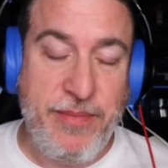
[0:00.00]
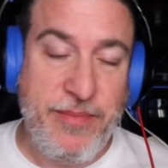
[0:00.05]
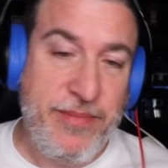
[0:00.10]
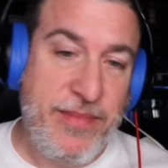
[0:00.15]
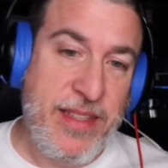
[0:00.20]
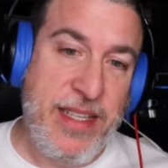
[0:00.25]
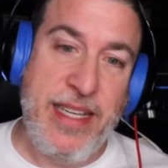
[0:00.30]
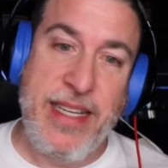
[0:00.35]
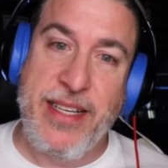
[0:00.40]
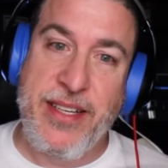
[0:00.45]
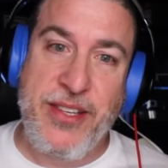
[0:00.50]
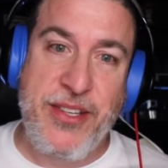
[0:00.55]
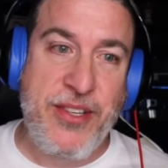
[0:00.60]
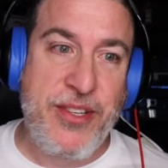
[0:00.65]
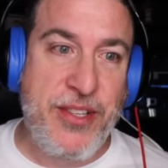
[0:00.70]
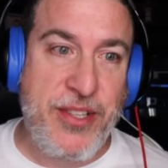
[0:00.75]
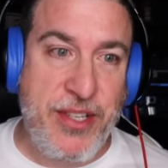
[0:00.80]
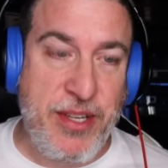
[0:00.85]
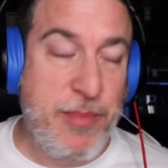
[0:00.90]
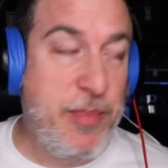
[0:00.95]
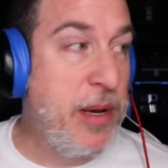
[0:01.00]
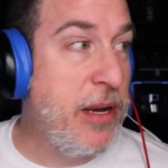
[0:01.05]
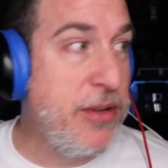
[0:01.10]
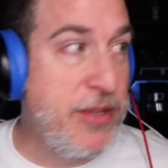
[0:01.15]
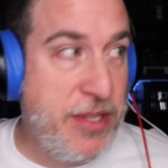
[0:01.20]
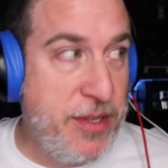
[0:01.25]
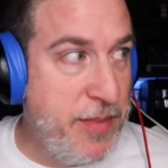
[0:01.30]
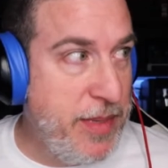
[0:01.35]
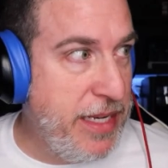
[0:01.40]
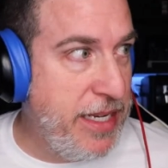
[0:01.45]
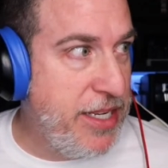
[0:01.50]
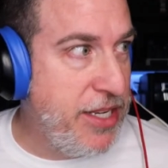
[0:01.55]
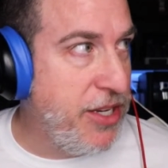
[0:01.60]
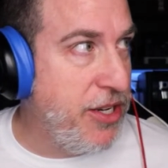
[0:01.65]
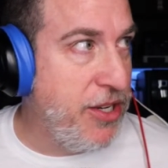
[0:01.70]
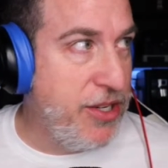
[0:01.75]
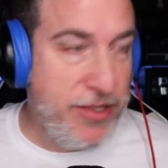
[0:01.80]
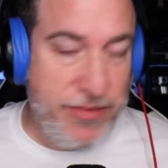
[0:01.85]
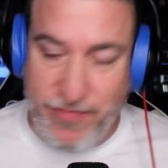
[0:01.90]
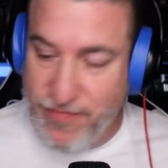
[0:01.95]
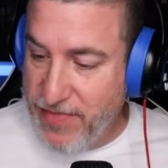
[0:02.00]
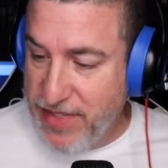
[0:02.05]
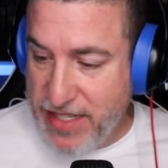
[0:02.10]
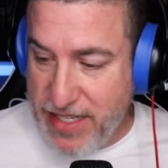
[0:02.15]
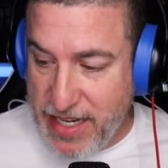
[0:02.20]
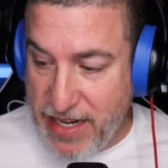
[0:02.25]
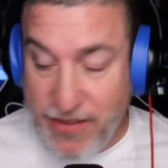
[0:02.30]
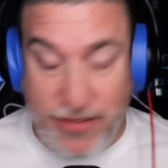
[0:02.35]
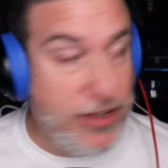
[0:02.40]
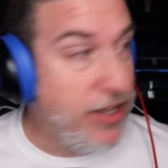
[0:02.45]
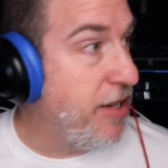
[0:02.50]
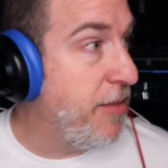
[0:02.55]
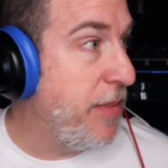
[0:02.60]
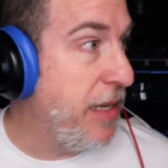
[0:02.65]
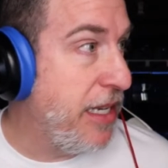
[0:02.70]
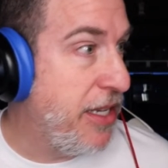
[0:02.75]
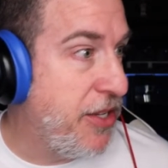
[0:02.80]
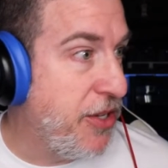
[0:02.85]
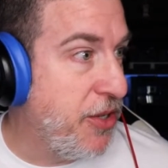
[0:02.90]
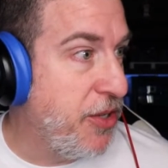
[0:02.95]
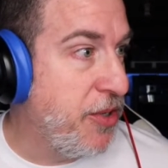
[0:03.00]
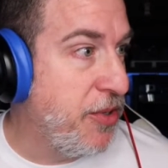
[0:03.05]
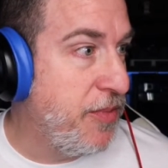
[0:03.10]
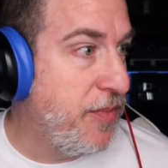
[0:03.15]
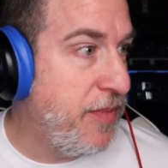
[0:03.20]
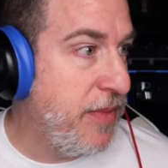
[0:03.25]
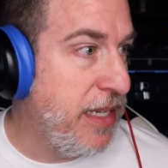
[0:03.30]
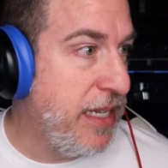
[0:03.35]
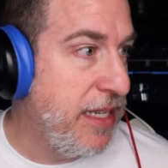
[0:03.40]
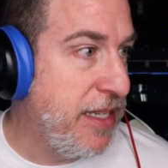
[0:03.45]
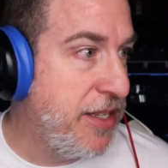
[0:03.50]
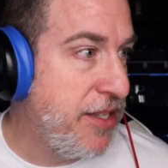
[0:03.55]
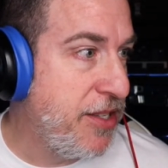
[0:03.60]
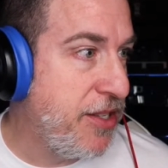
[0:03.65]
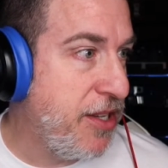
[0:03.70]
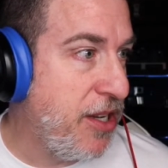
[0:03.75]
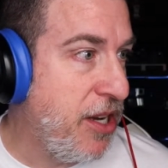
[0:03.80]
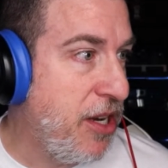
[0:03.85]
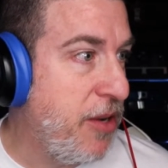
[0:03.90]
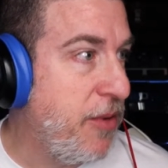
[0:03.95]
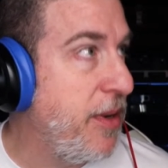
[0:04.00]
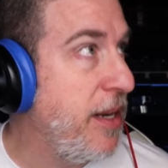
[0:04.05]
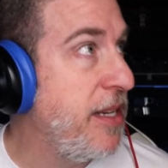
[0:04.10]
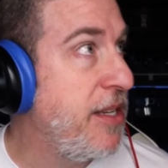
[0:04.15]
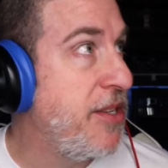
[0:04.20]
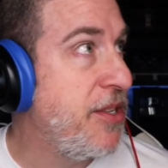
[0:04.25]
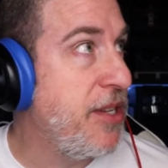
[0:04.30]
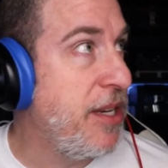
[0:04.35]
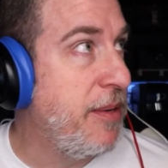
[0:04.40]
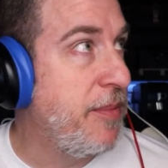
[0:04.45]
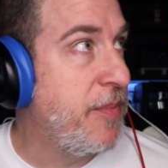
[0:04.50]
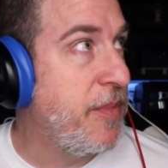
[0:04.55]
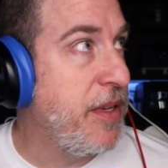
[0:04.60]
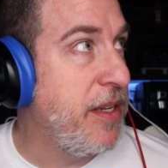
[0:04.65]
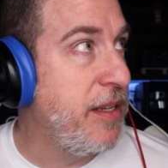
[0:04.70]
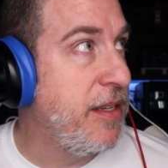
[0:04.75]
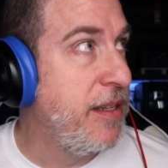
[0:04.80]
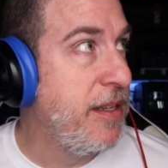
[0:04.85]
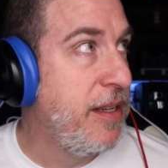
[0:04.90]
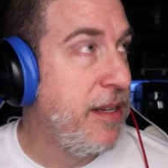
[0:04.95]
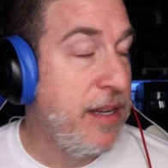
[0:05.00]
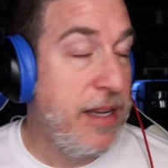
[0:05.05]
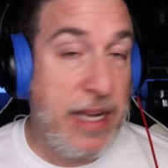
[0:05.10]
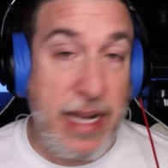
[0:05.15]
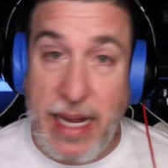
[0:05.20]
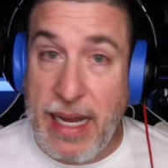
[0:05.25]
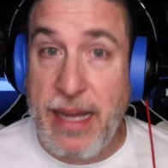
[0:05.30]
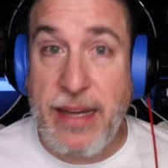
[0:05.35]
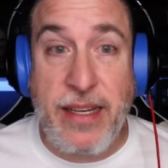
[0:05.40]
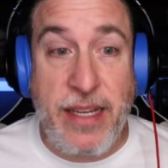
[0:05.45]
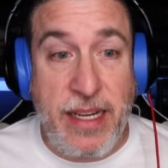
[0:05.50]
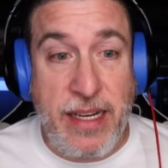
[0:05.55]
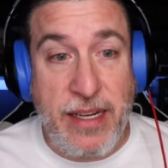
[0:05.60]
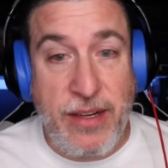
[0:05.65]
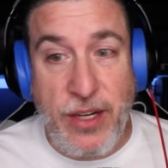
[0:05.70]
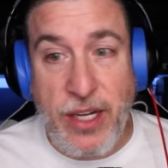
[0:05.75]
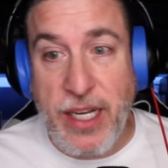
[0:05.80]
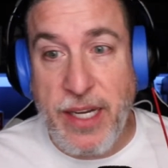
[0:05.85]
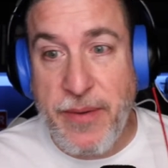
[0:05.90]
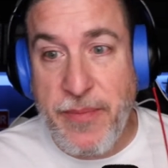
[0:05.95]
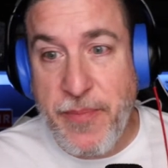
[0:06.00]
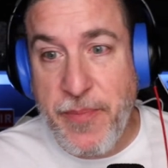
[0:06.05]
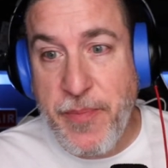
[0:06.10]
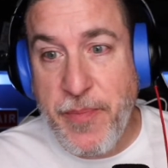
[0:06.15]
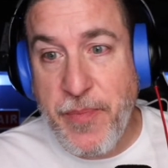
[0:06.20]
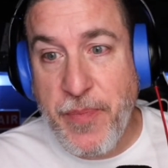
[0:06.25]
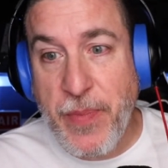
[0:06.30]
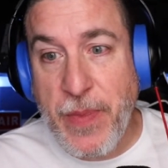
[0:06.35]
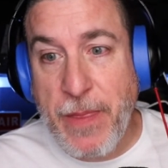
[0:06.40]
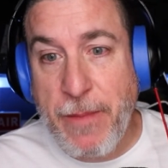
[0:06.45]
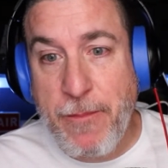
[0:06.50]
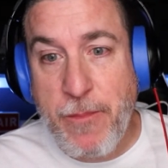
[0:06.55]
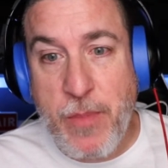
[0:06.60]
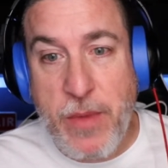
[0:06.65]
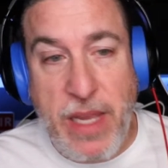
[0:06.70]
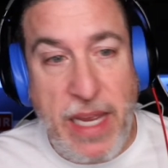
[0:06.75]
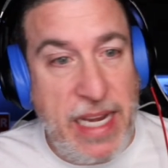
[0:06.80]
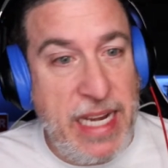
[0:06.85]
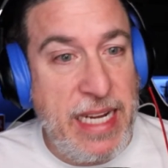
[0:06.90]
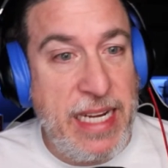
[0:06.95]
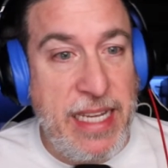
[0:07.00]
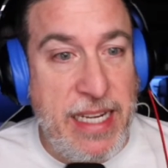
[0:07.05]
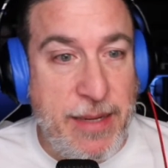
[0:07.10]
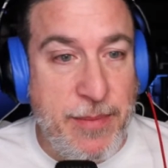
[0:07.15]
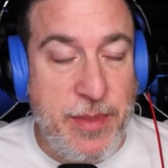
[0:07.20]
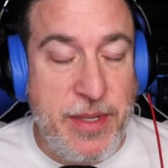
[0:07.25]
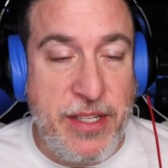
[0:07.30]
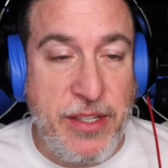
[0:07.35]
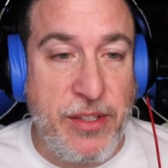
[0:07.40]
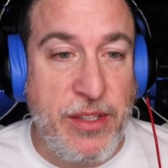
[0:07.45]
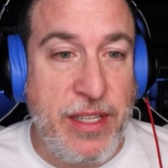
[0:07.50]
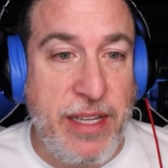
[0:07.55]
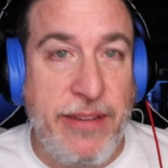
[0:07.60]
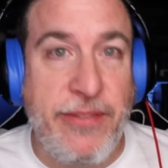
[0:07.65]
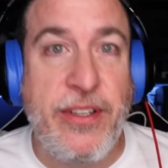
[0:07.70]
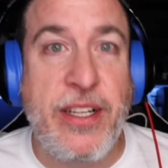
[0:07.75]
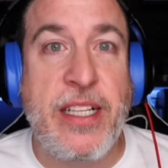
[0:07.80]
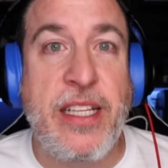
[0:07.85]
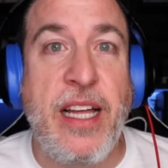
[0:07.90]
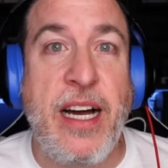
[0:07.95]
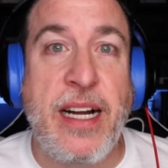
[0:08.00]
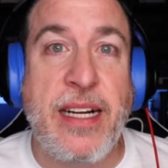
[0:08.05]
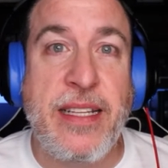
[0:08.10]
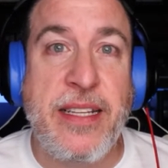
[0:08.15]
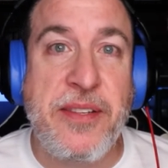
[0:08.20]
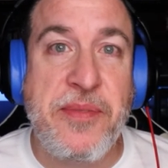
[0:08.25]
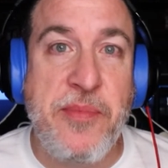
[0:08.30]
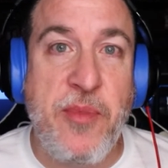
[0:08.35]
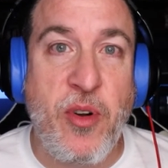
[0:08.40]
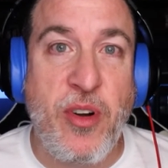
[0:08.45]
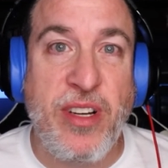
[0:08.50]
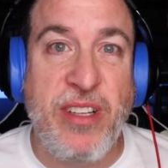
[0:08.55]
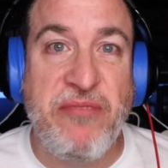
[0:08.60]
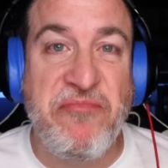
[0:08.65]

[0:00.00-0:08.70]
It's supposed to be 2. It's never going to be 2. It's always something. I tell you what, I didn't get up until 11 o'clock this morning.